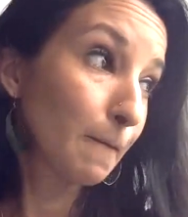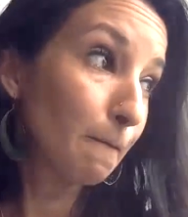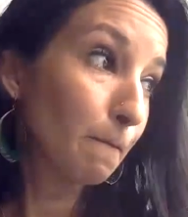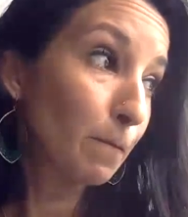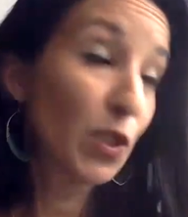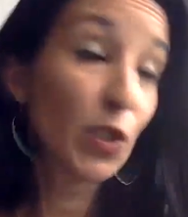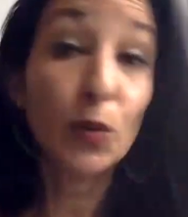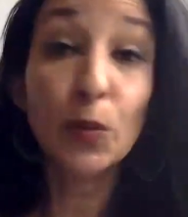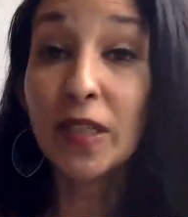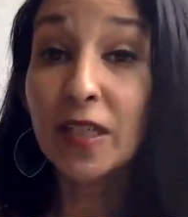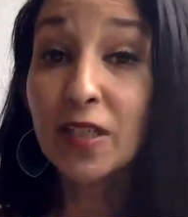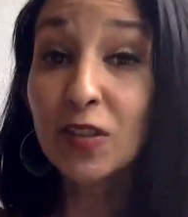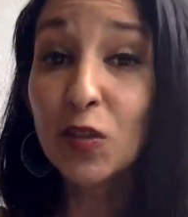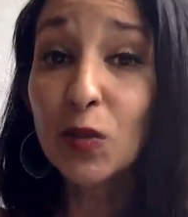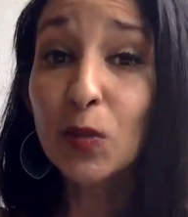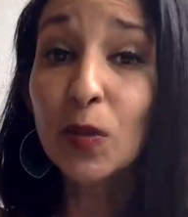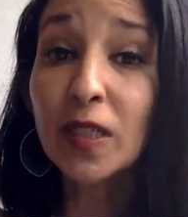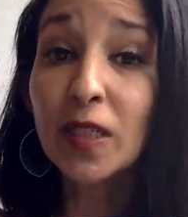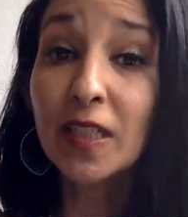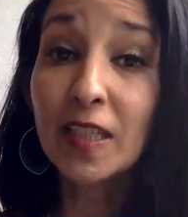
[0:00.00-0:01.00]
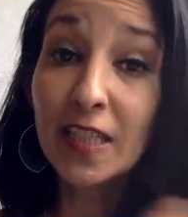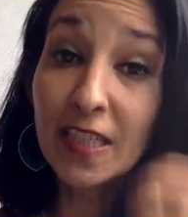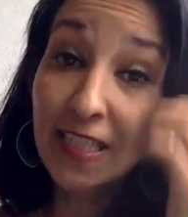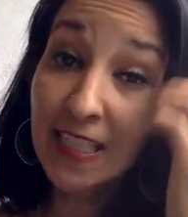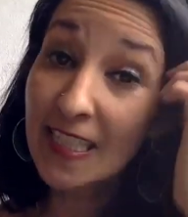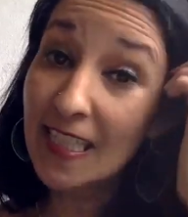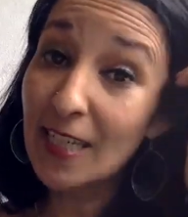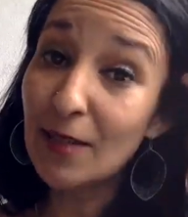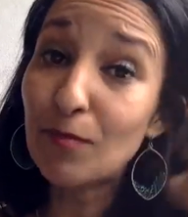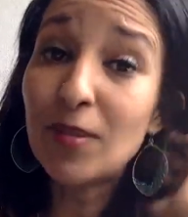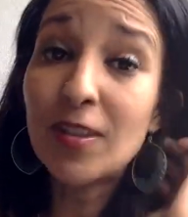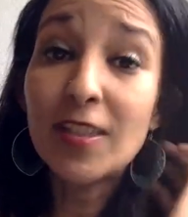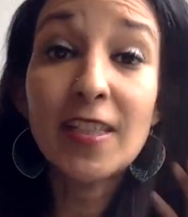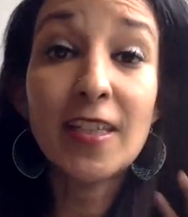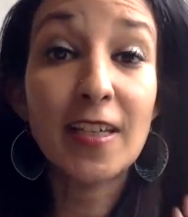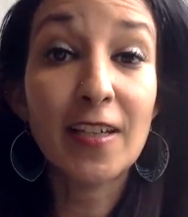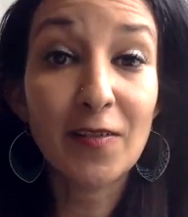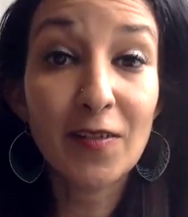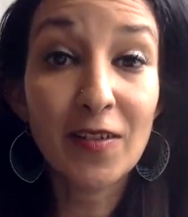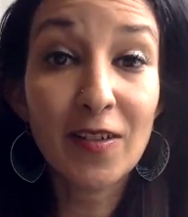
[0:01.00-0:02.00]
Tariq doing the same
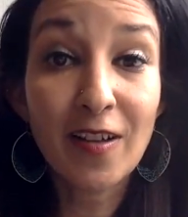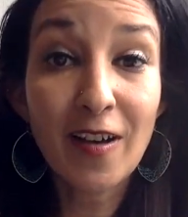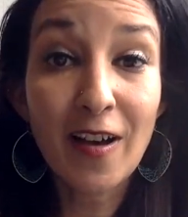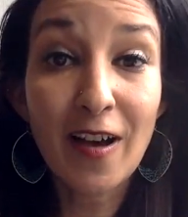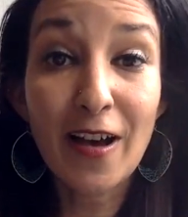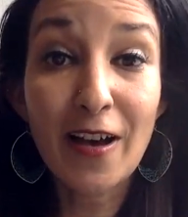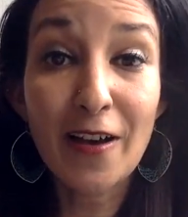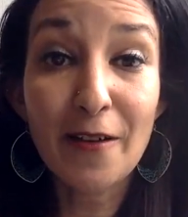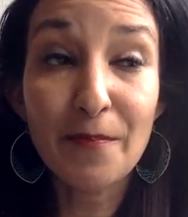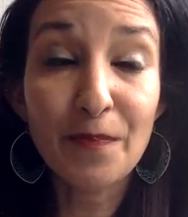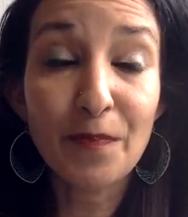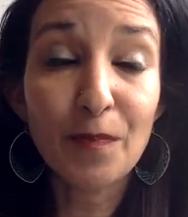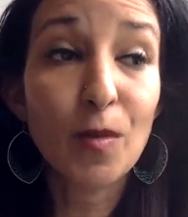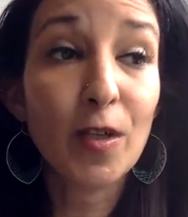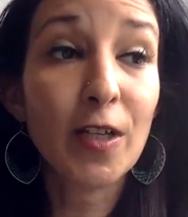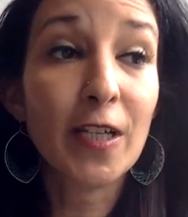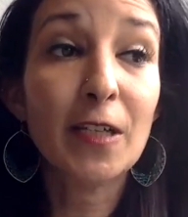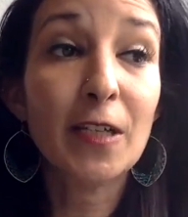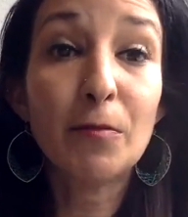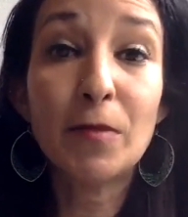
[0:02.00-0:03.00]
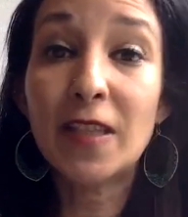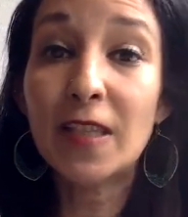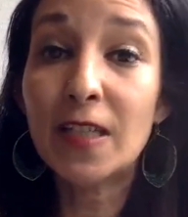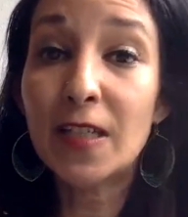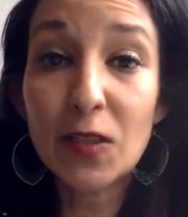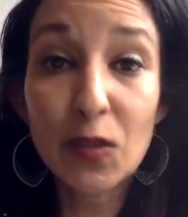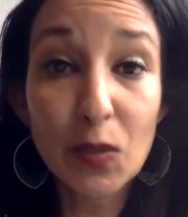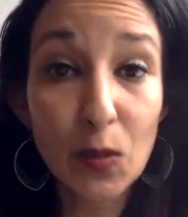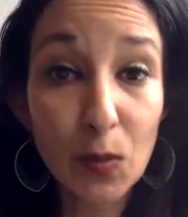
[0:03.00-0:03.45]
thing, um, working with his